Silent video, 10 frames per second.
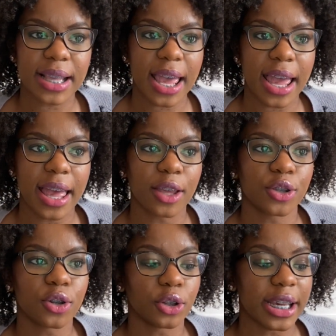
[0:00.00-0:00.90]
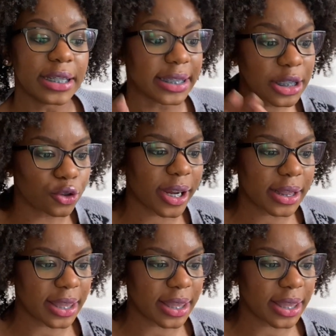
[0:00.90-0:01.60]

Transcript: And, you know, they did great